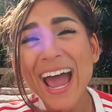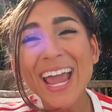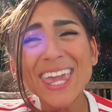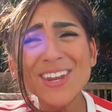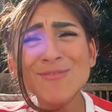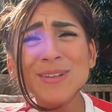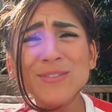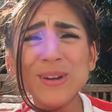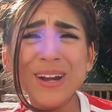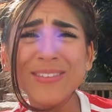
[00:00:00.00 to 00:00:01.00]
I can't even believe
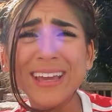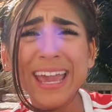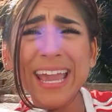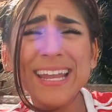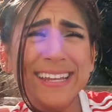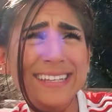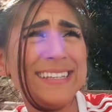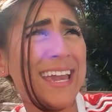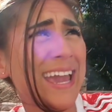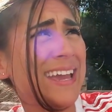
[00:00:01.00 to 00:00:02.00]
we have like
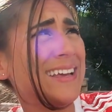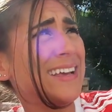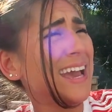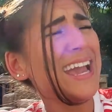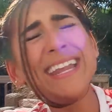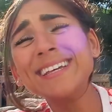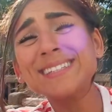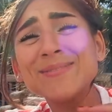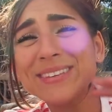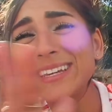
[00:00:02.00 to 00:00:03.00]
80k, 80
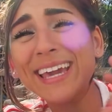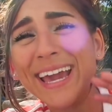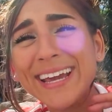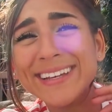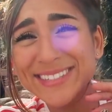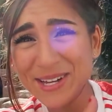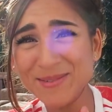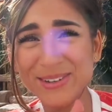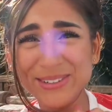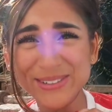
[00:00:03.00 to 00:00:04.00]
something k
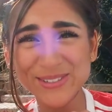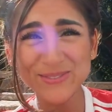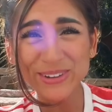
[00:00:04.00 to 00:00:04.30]
subs on YouTube.